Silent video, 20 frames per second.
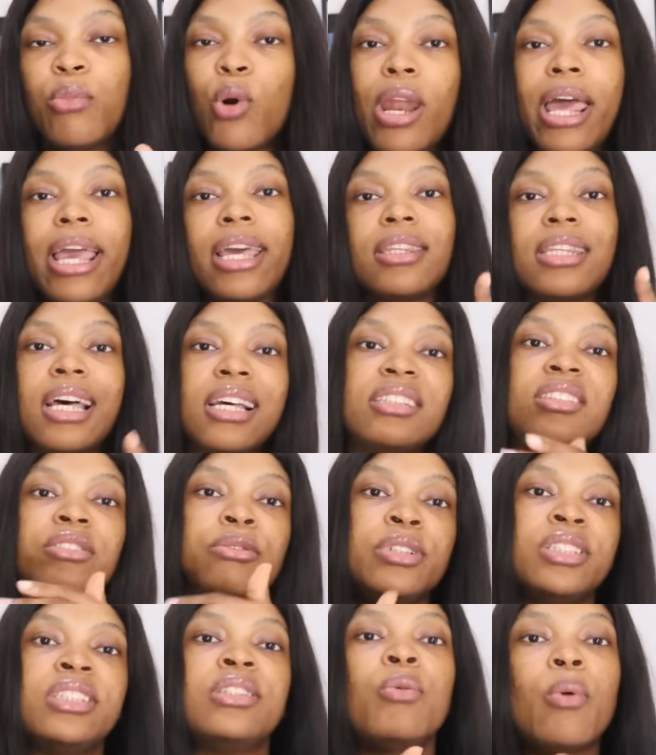more like that's the
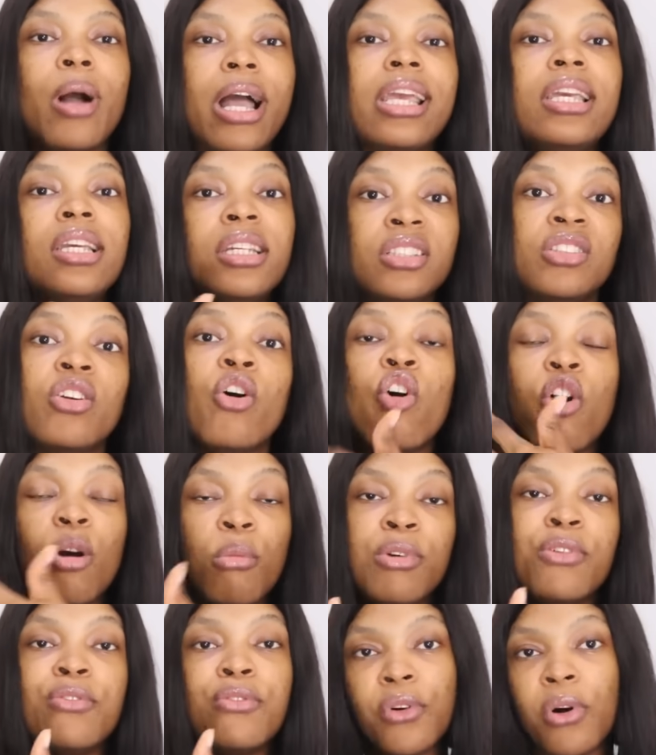reason why he's not
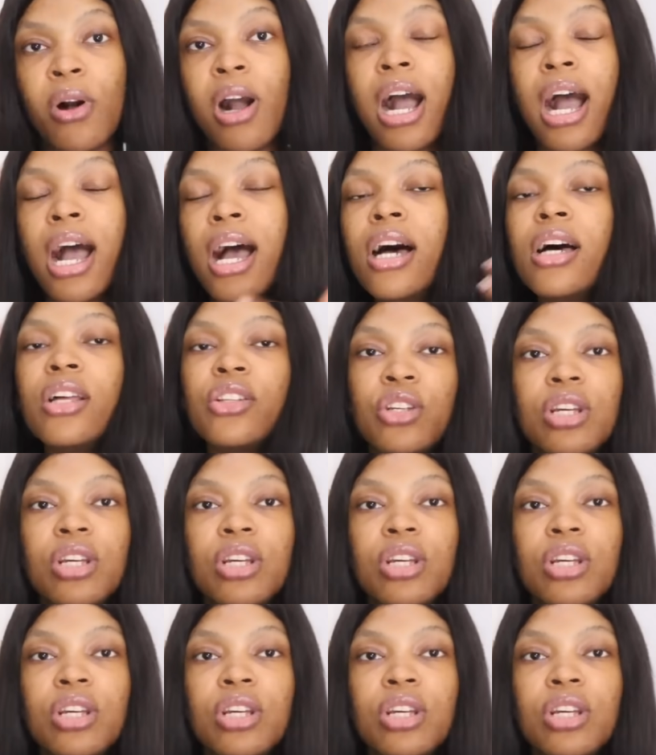coming for her.